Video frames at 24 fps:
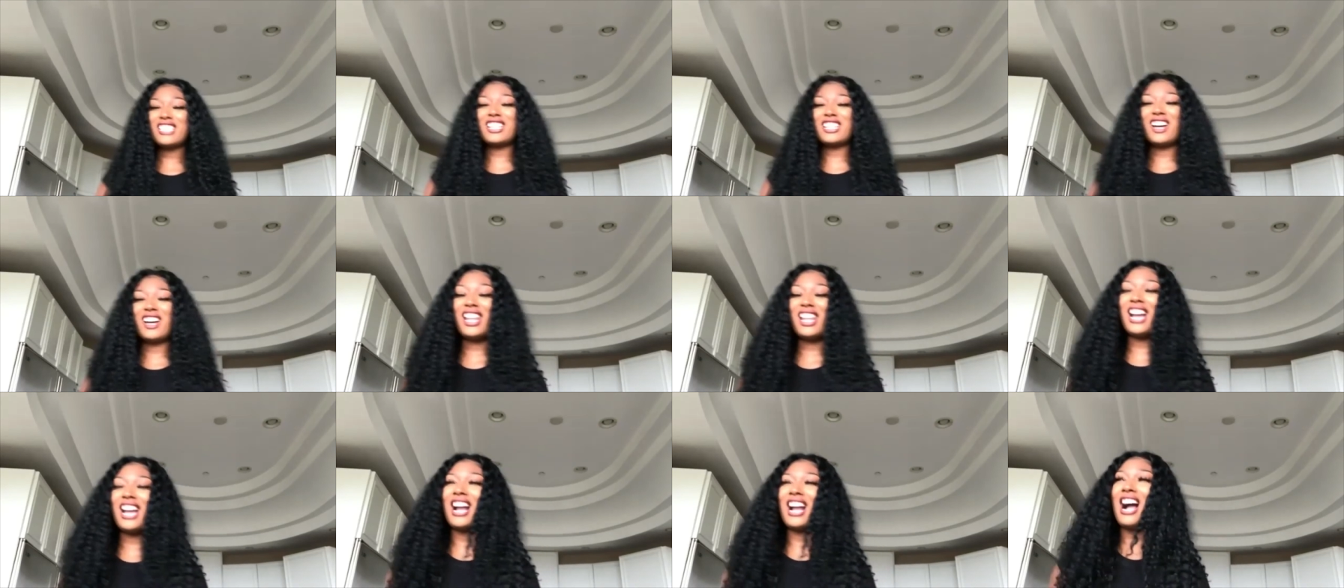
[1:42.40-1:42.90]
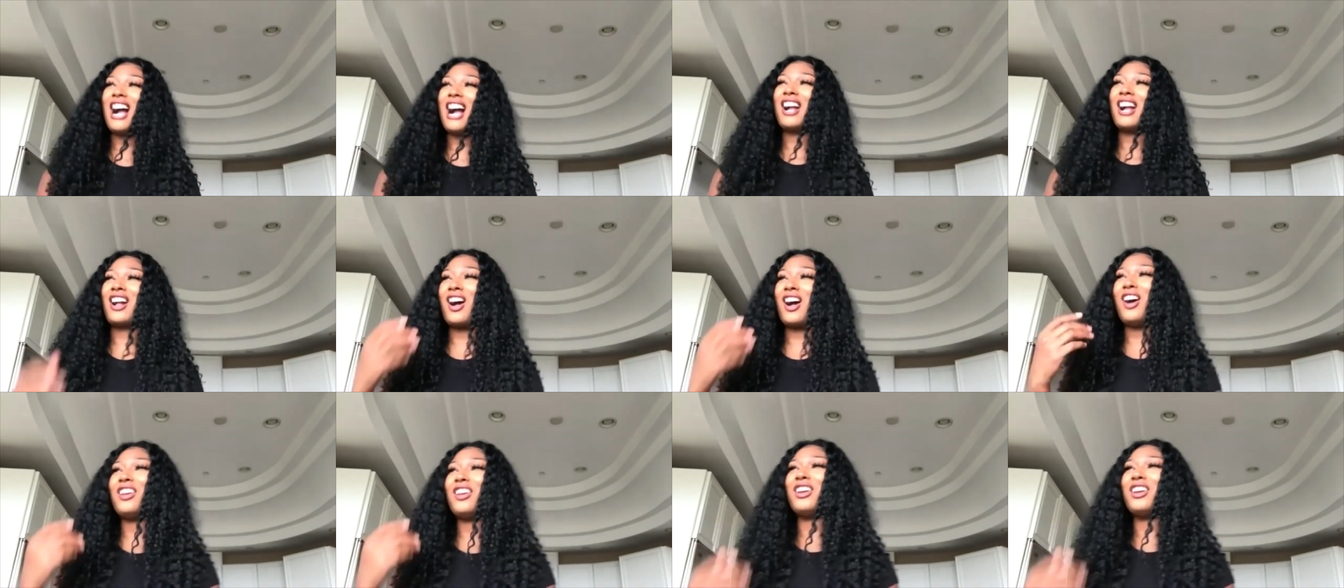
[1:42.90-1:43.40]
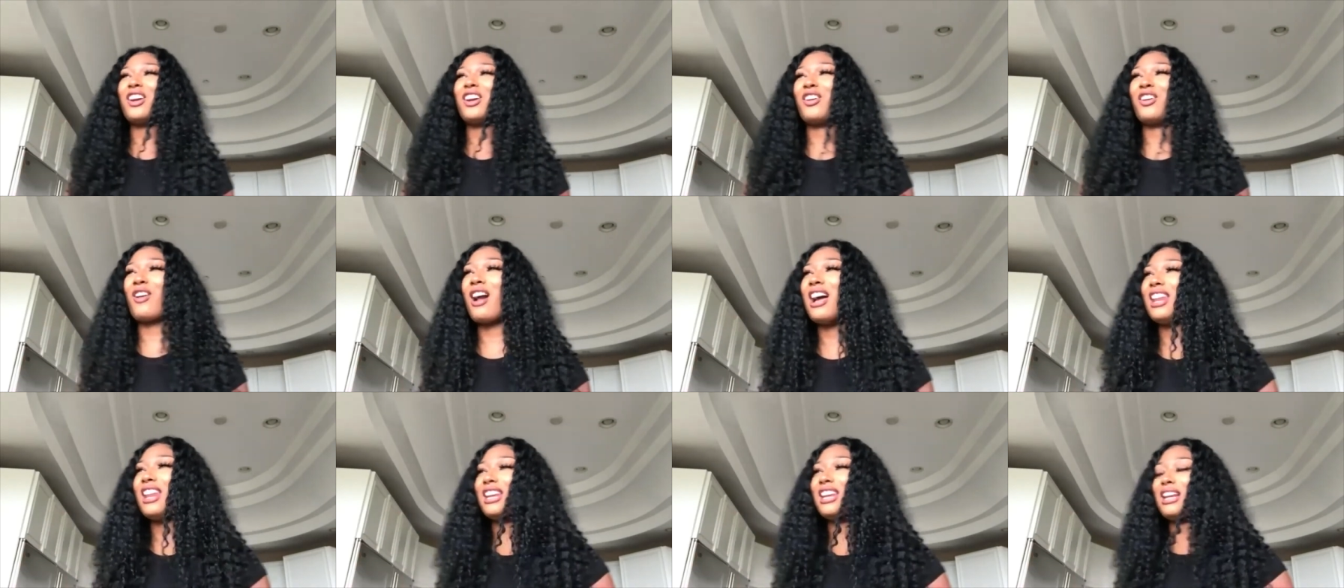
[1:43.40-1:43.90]
So like I called her
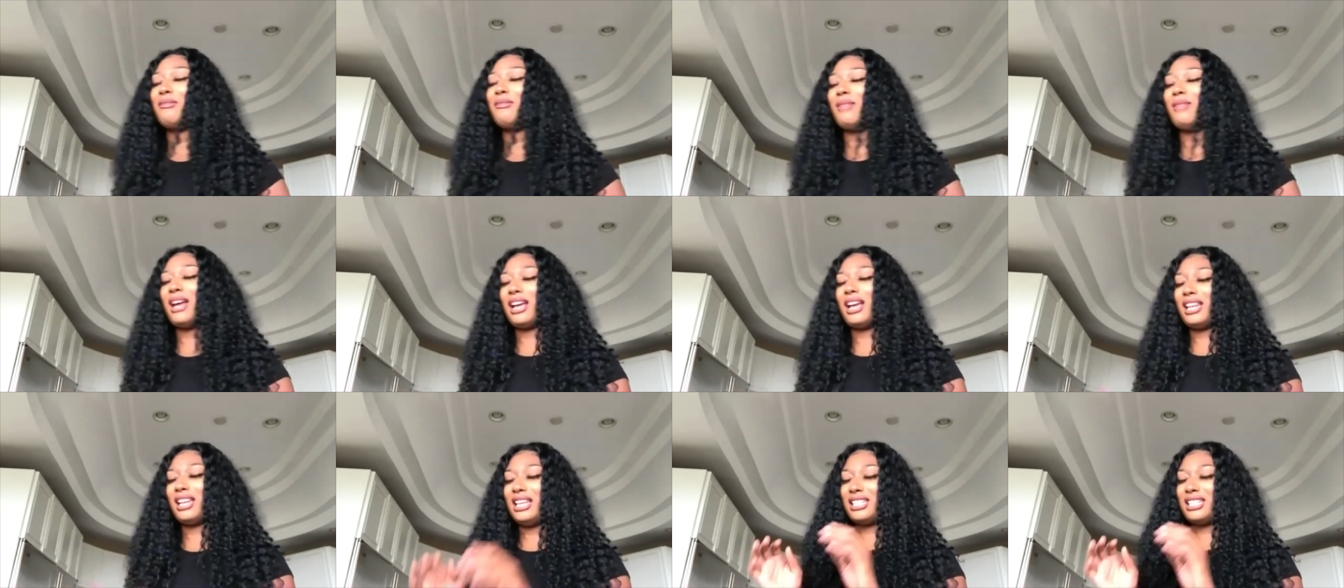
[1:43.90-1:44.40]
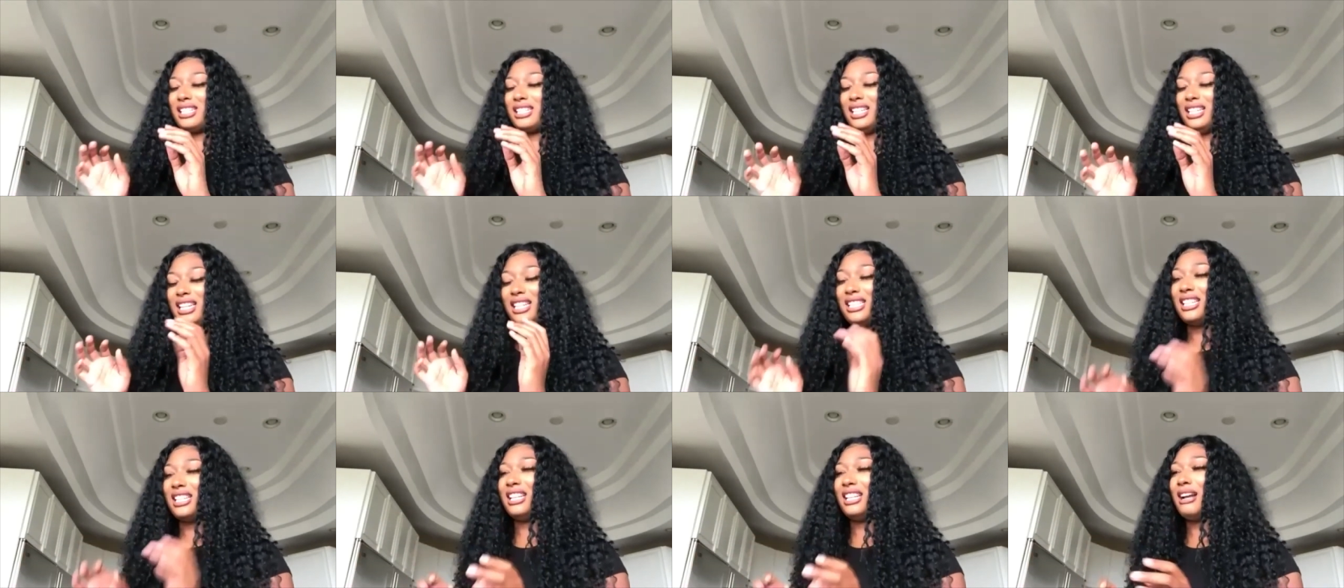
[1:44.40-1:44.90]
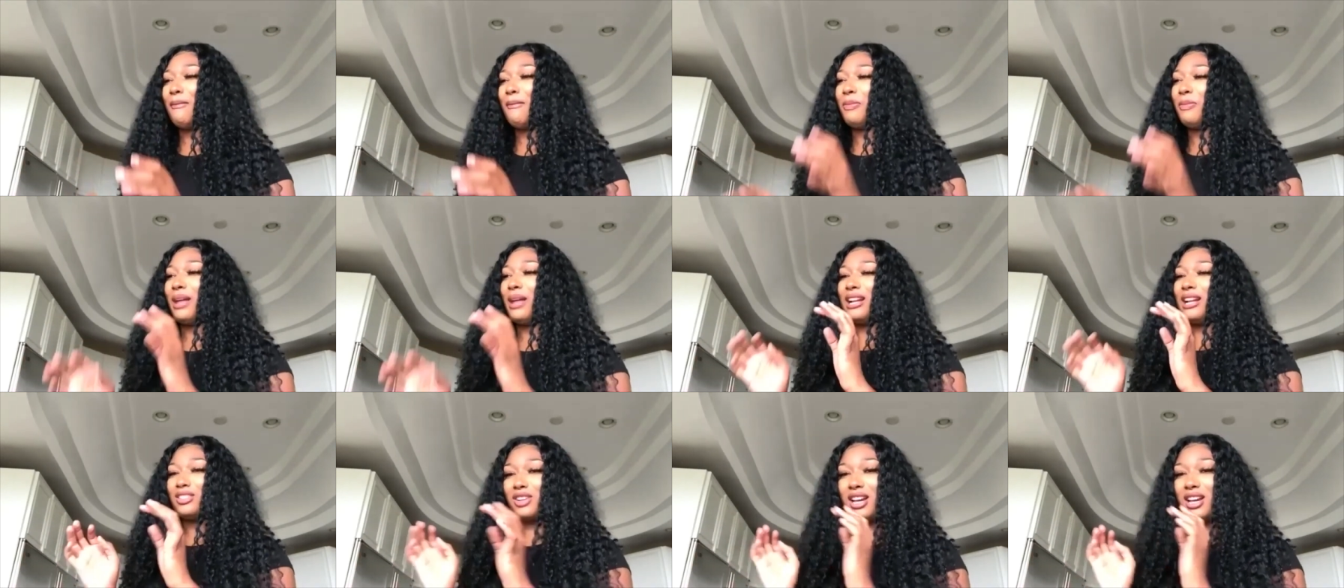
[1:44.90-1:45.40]
crying and I'm like, listen, I'm
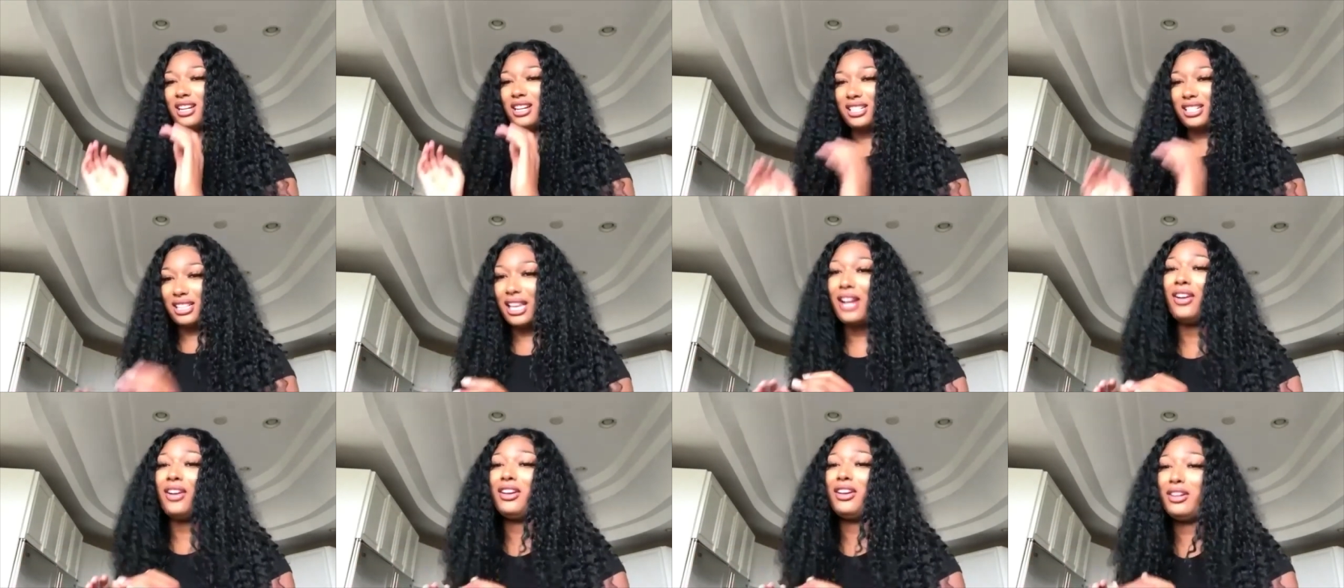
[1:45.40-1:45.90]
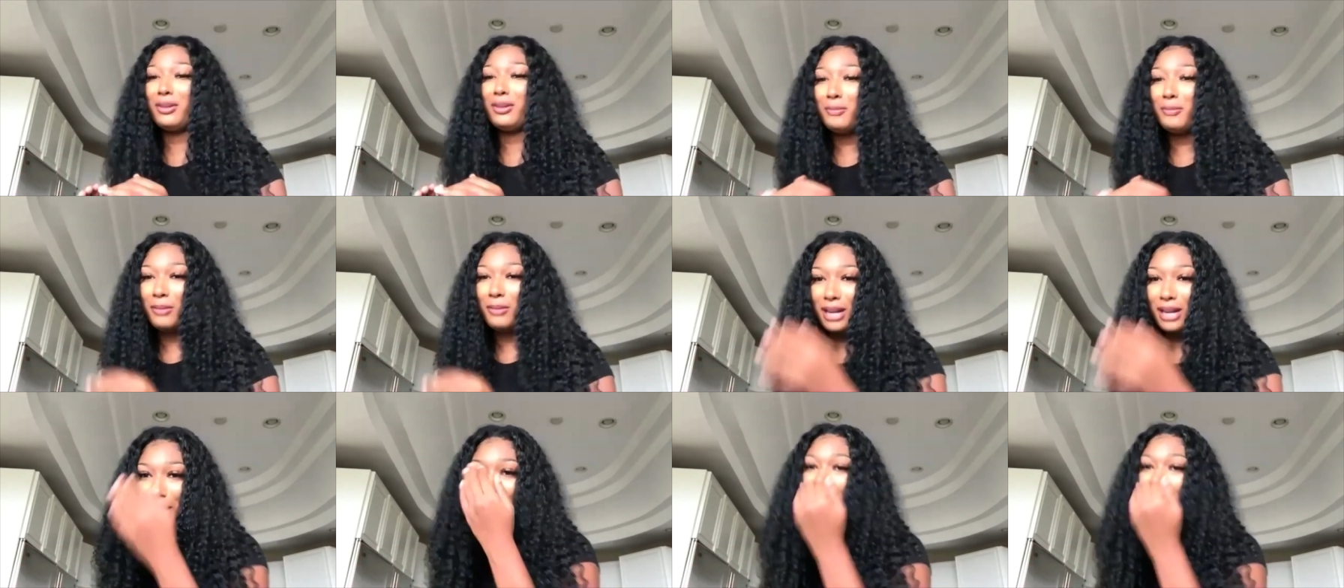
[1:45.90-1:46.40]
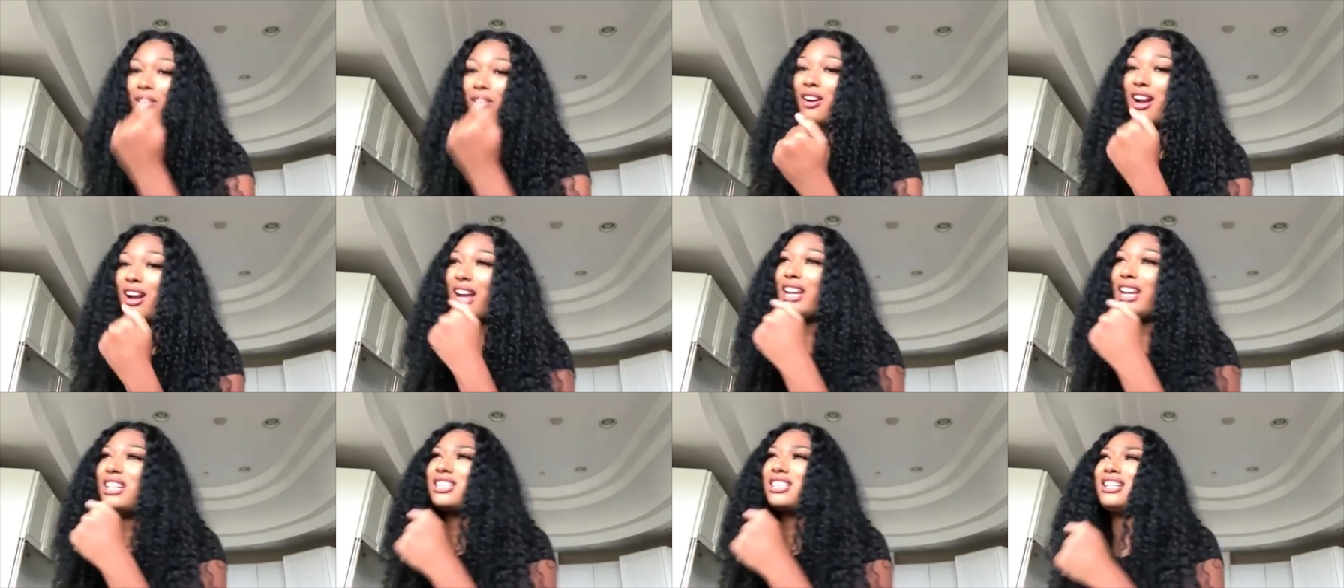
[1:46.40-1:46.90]
not trying to scare you, but I'm
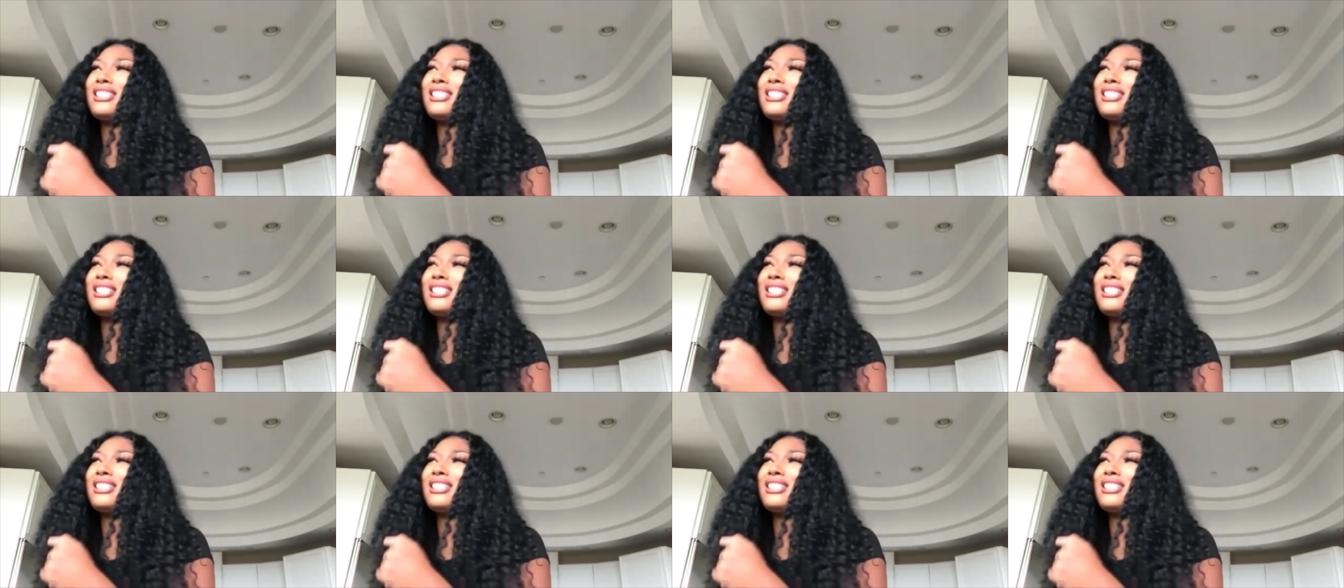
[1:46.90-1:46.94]
crying. She's